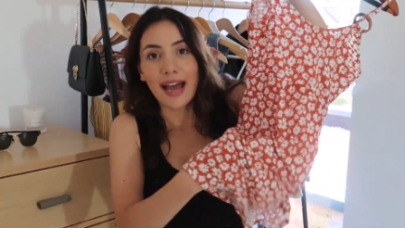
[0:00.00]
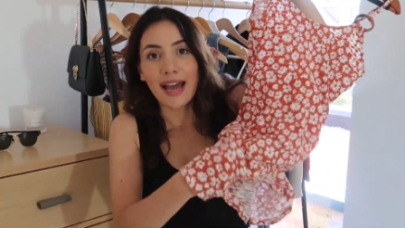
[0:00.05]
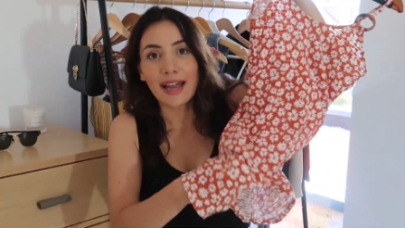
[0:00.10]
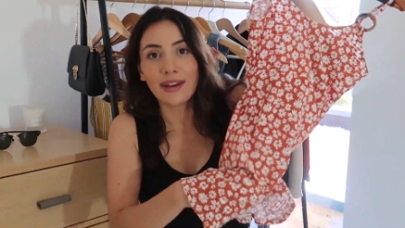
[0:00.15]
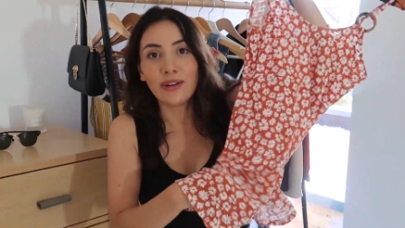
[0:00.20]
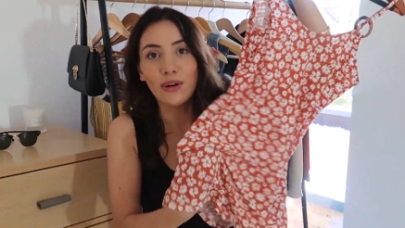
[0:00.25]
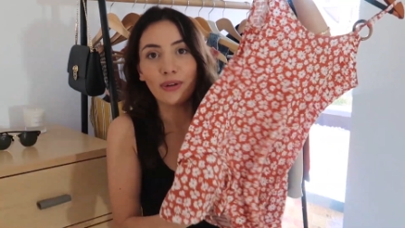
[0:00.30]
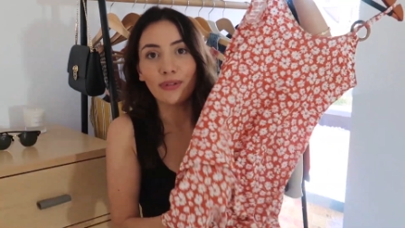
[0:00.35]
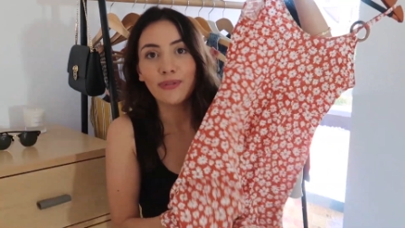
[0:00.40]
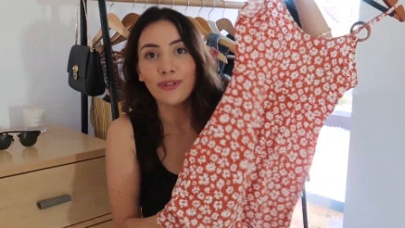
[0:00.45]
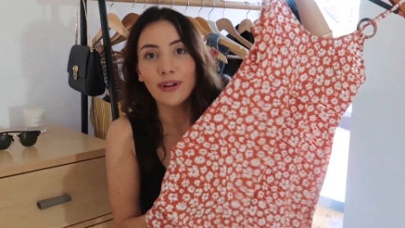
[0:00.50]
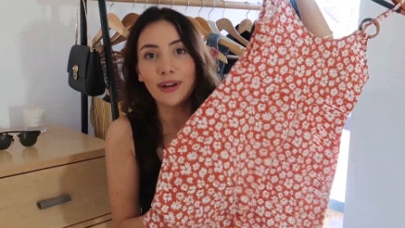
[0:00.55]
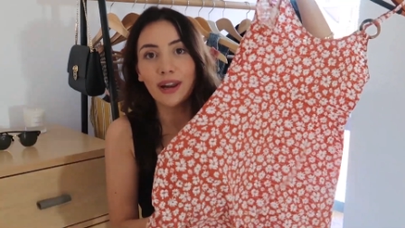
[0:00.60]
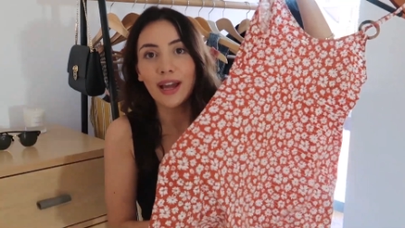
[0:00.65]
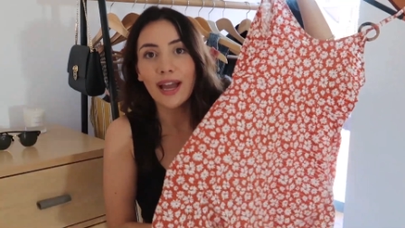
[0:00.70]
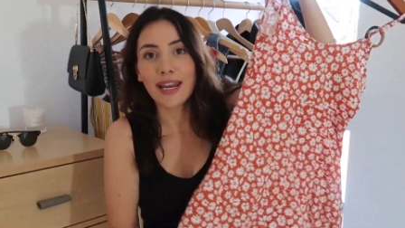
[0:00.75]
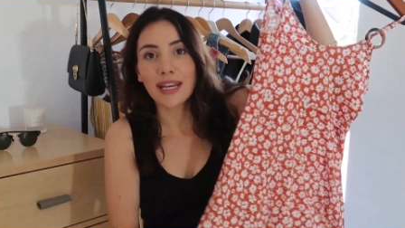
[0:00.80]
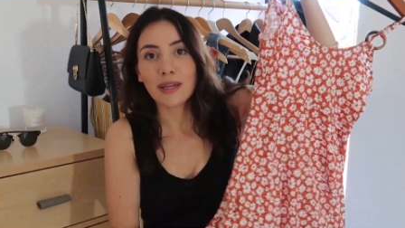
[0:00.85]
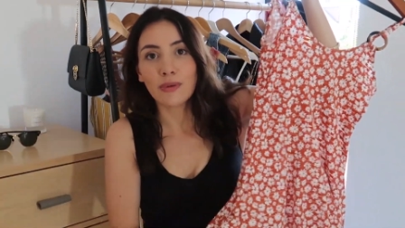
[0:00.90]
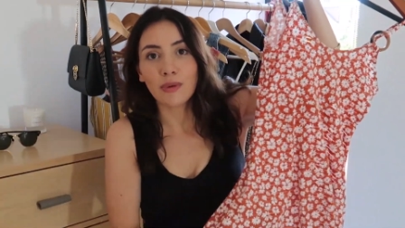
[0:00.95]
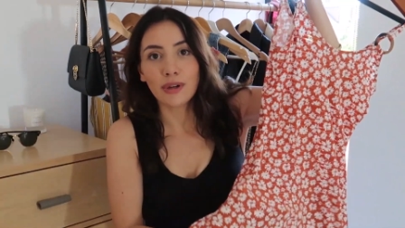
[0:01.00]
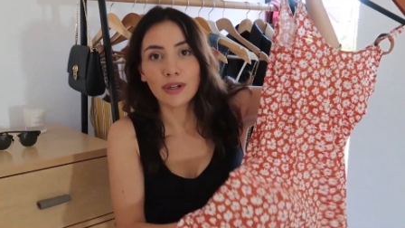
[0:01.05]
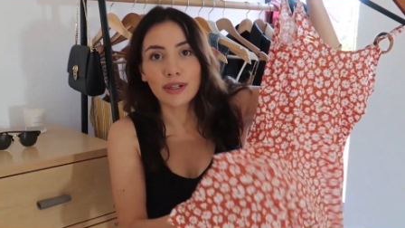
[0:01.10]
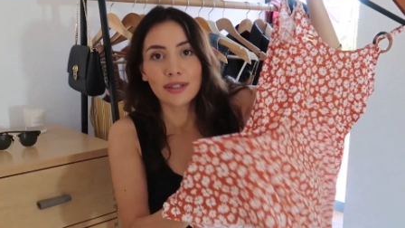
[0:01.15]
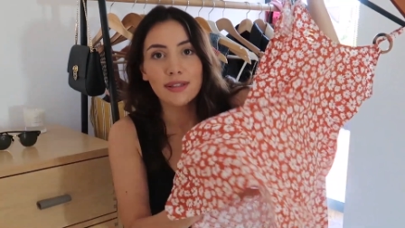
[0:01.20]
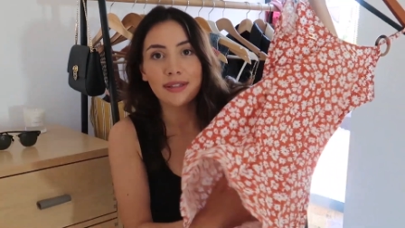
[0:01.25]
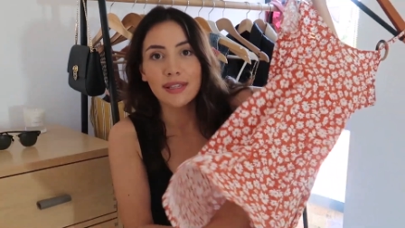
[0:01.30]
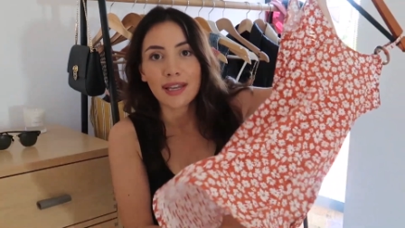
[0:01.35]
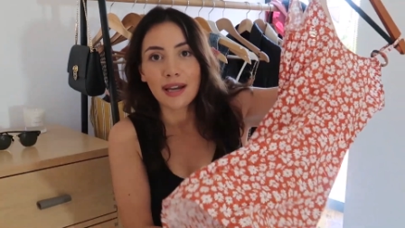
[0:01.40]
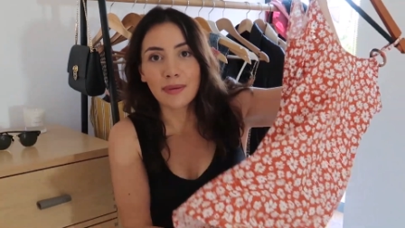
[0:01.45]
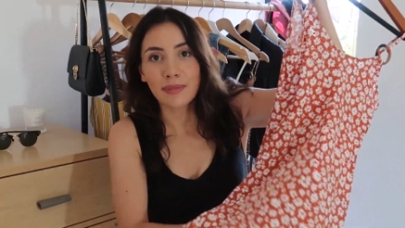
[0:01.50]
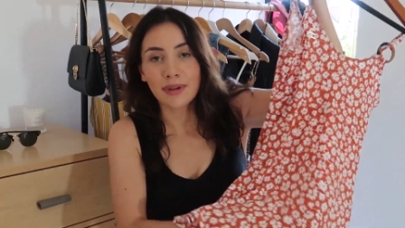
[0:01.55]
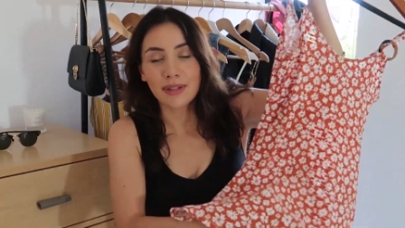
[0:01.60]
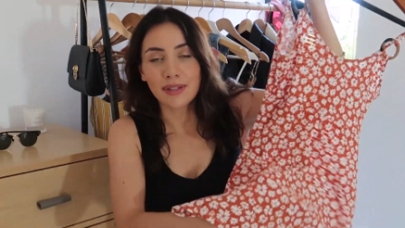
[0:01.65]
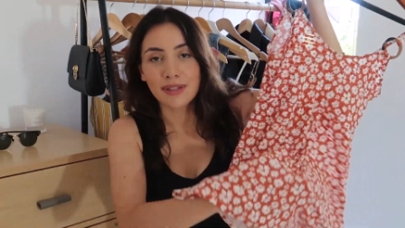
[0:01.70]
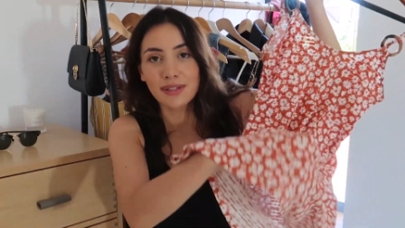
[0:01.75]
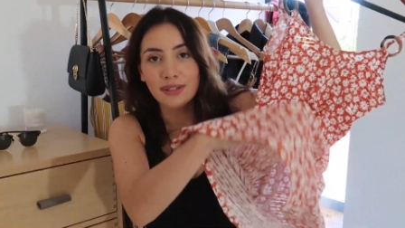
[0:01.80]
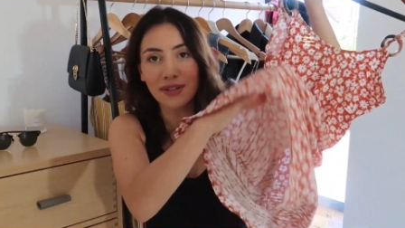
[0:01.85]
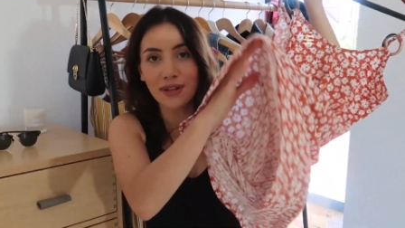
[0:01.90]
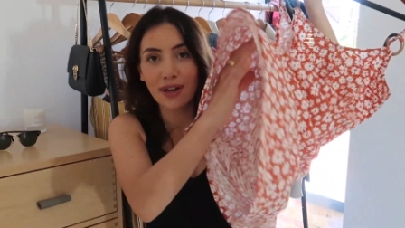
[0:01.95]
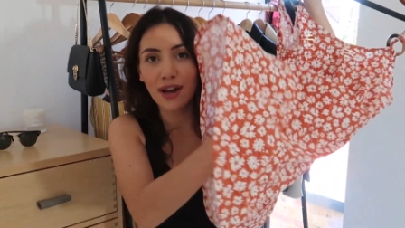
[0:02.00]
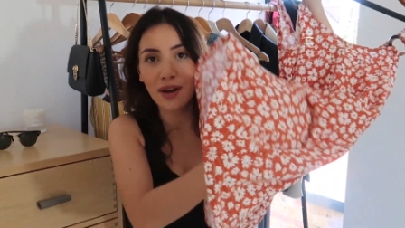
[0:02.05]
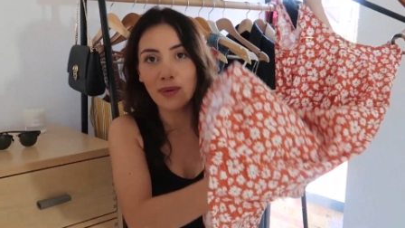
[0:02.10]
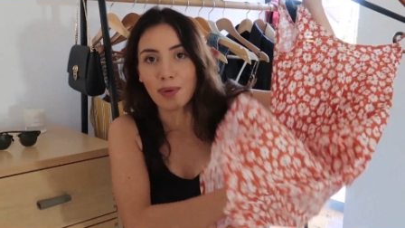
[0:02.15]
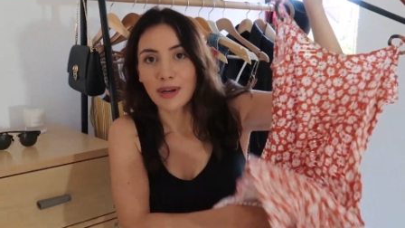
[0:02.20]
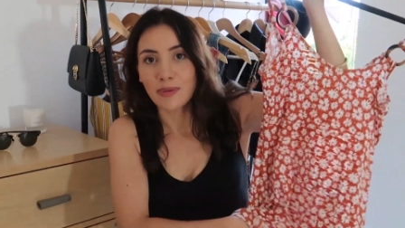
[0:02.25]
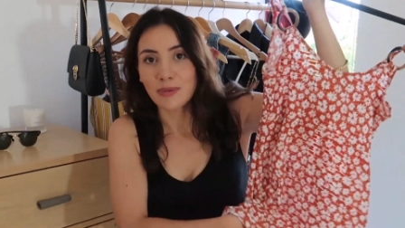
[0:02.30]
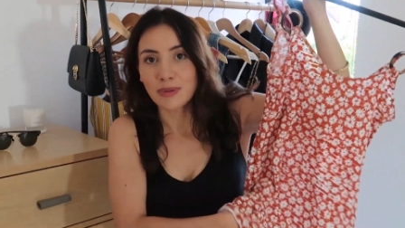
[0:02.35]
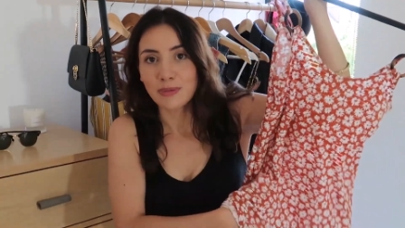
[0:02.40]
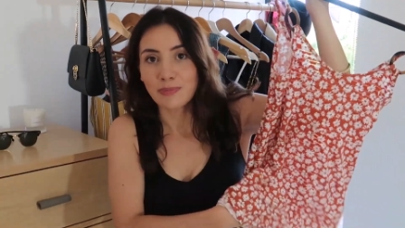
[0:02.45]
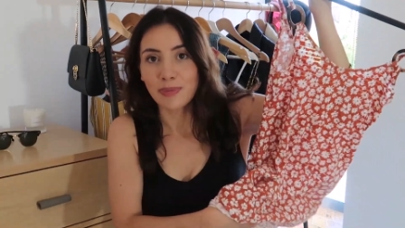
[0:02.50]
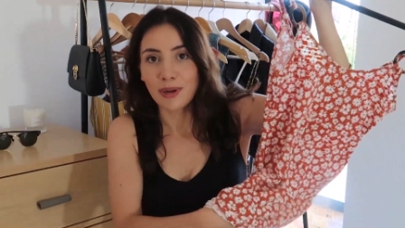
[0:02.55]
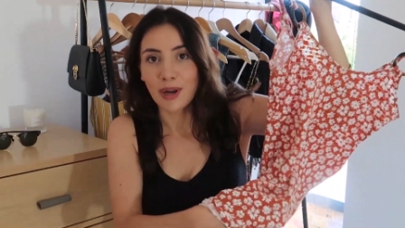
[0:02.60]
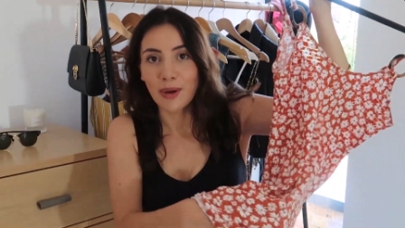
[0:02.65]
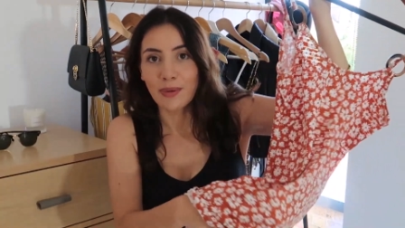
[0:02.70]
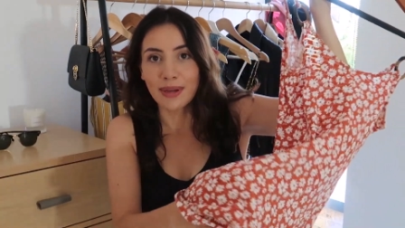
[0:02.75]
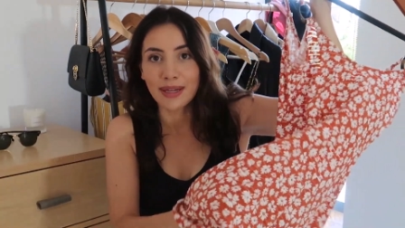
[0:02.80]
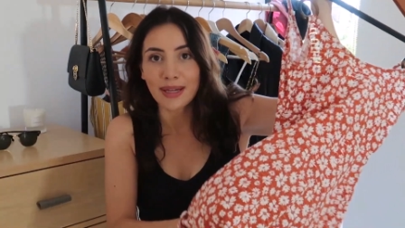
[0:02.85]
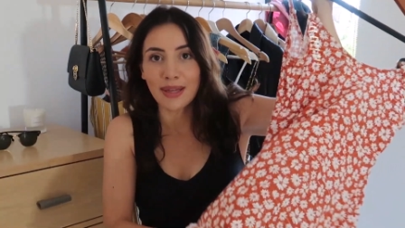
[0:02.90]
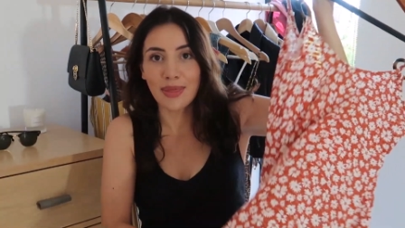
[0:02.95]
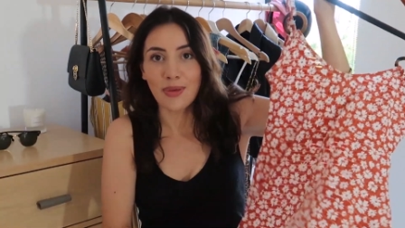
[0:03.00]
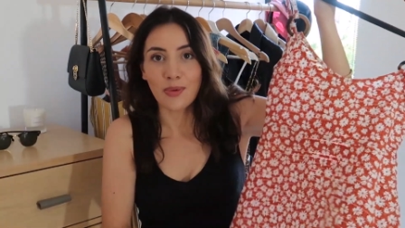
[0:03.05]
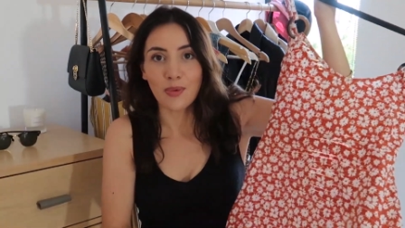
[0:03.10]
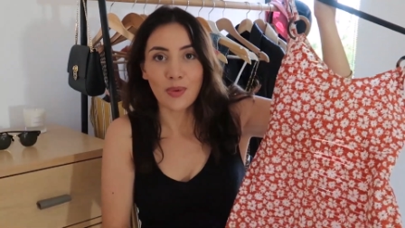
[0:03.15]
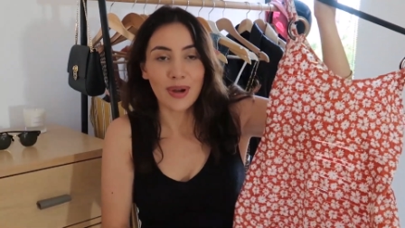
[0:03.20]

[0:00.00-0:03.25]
and not feel like anyone could see up my skirt when it was blowing in the